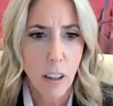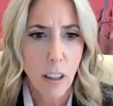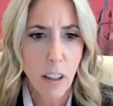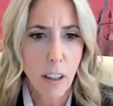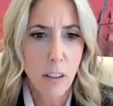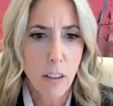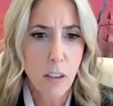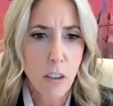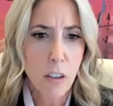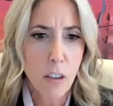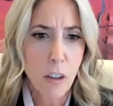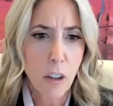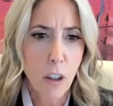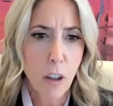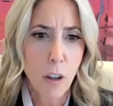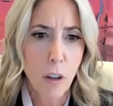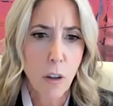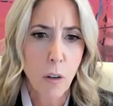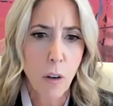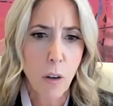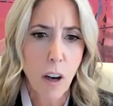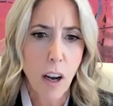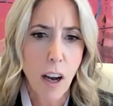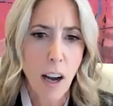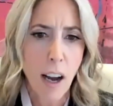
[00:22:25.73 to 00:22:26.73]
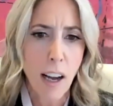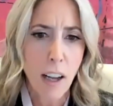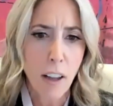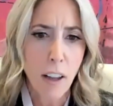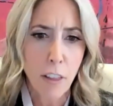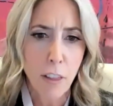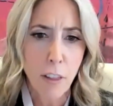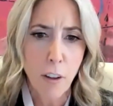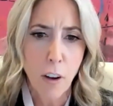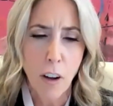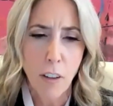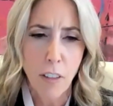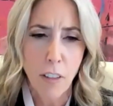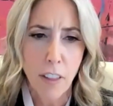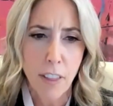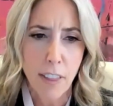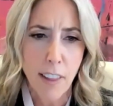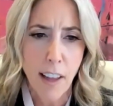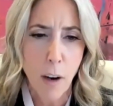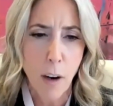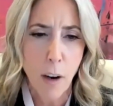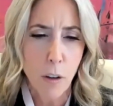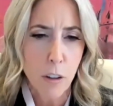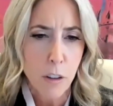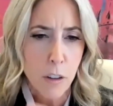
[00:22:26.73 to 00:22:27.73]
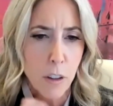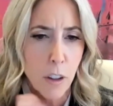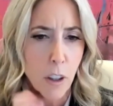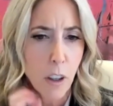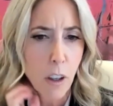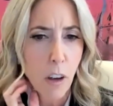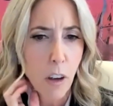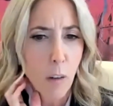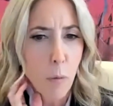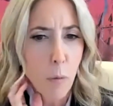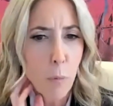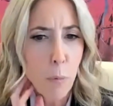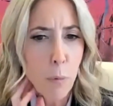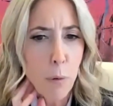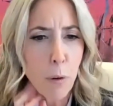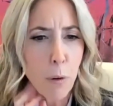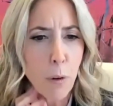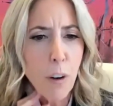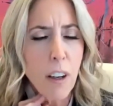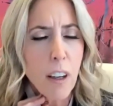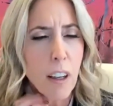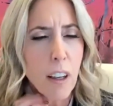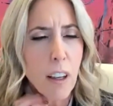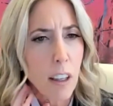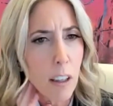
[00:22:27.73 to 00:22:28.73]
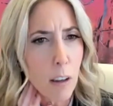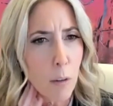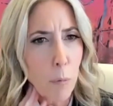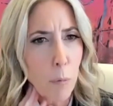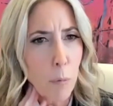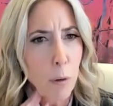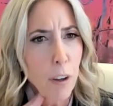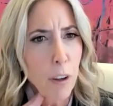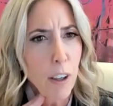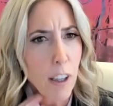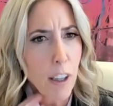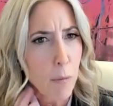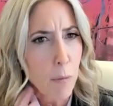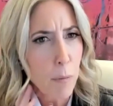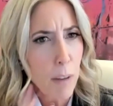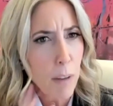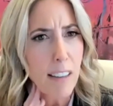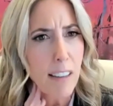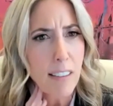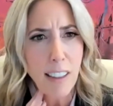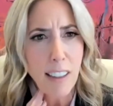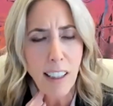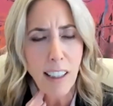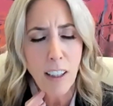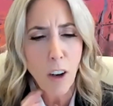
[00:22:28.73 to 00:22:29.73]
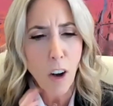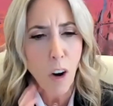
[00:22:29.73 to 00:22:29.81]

And so I thought that was pretty amazing.